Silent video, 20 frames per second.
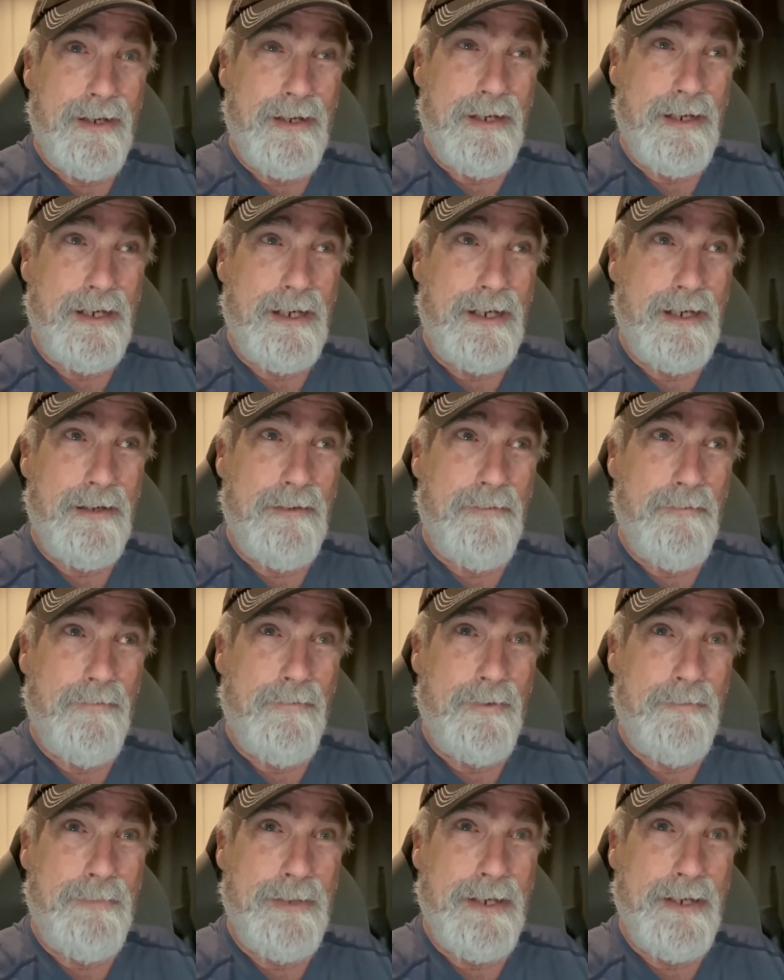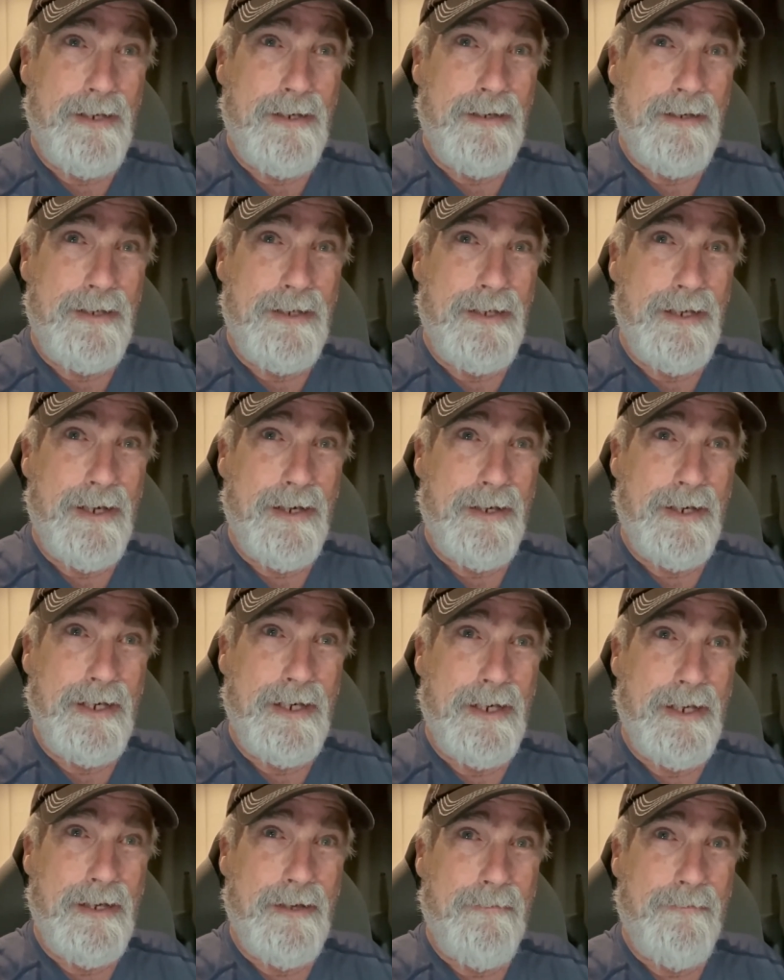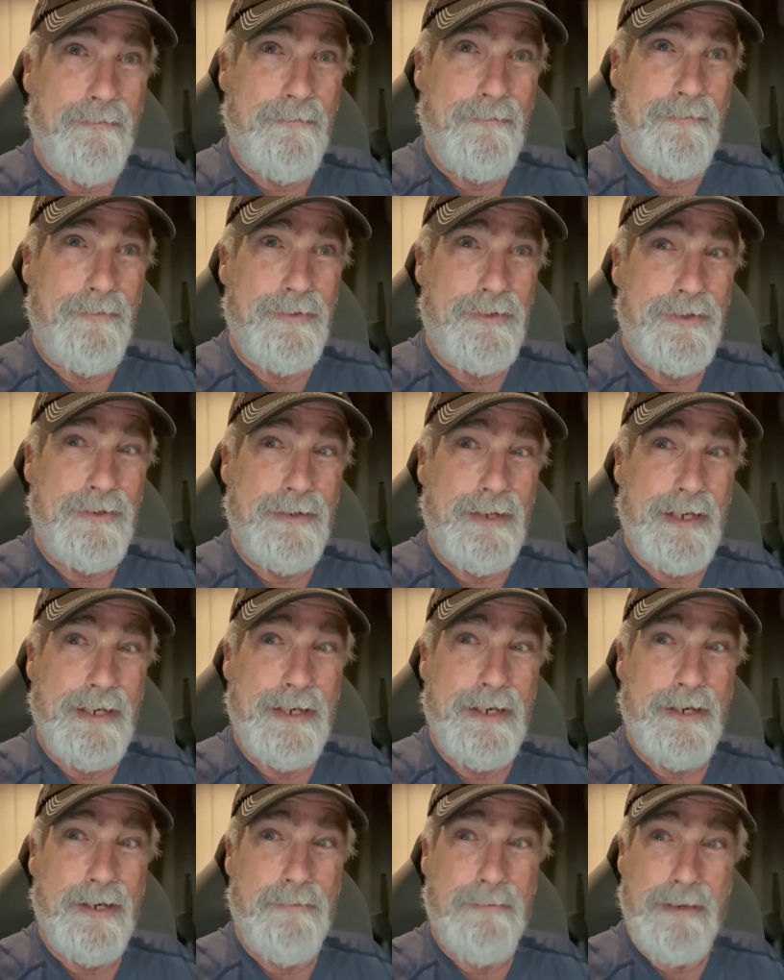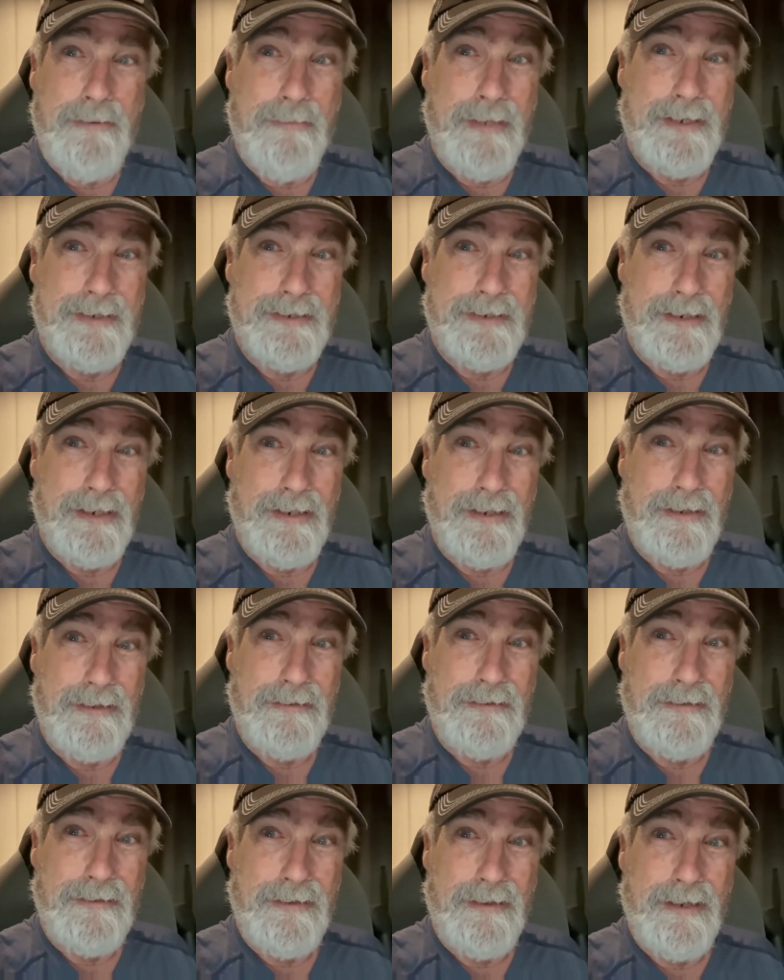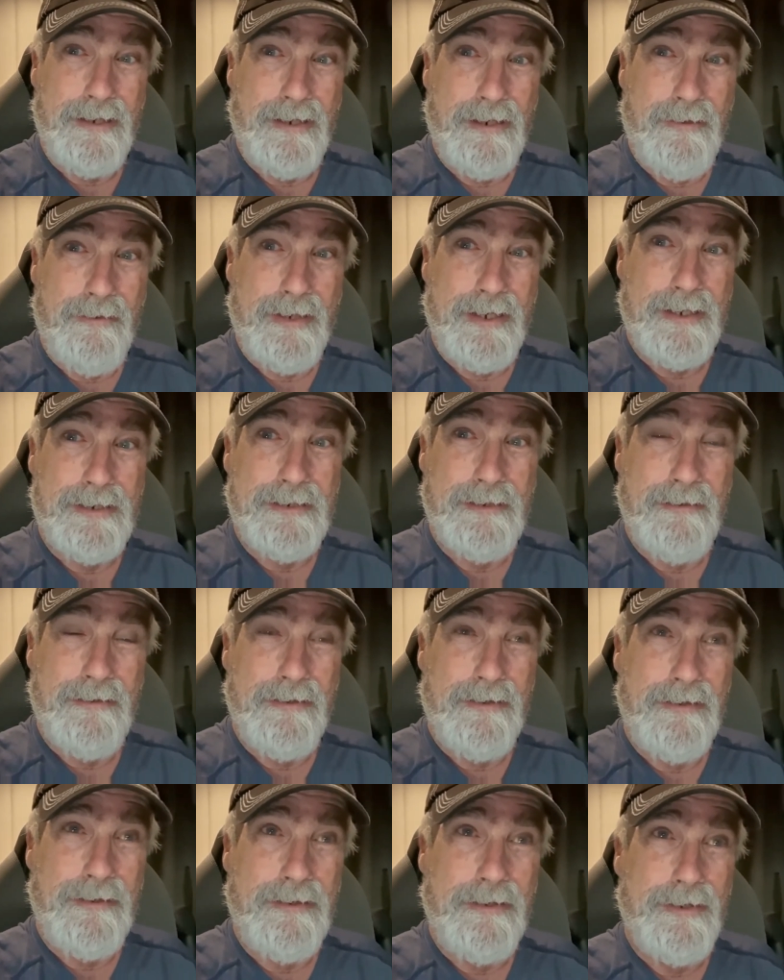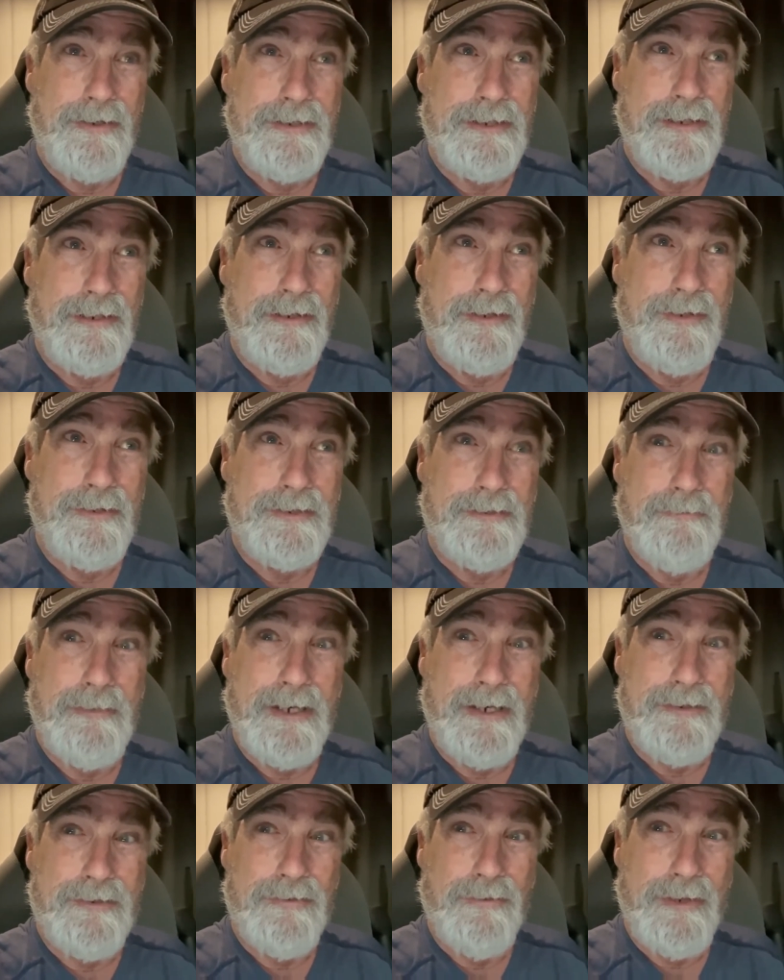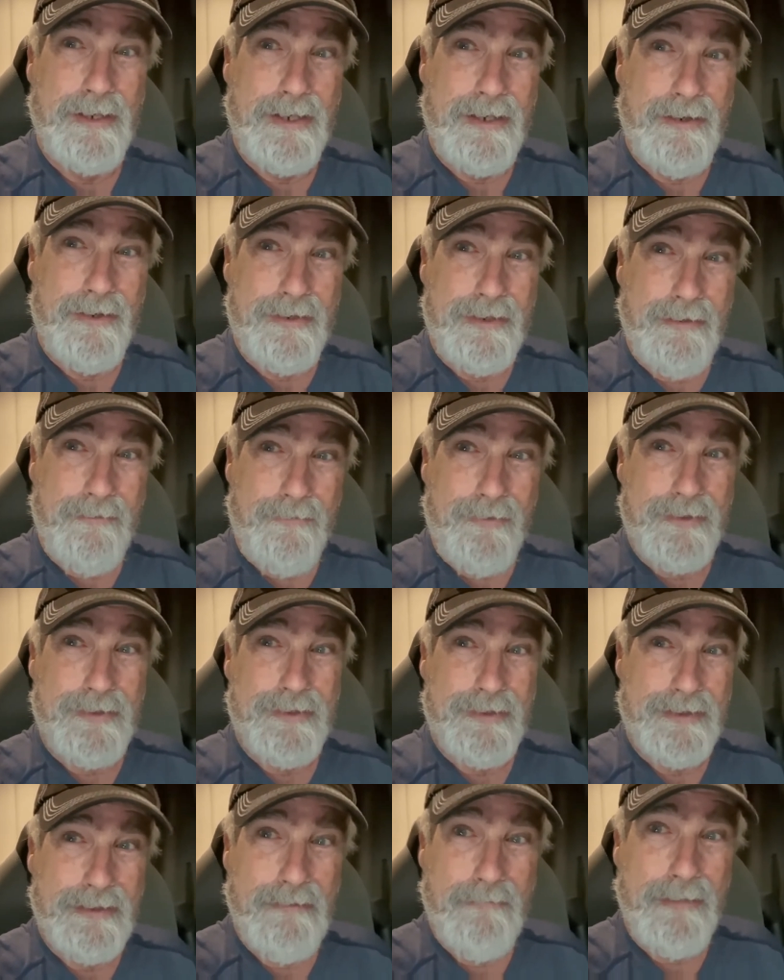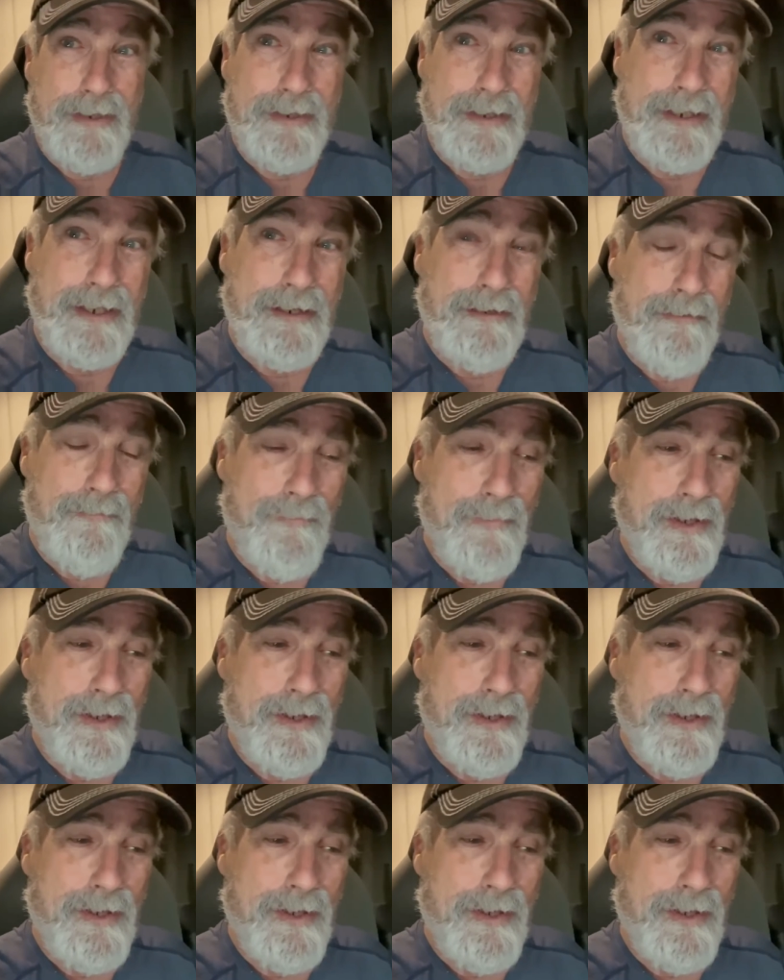uh, would be young enough that he could be my son, you know, because usually there's about a 20 year difference or something like that.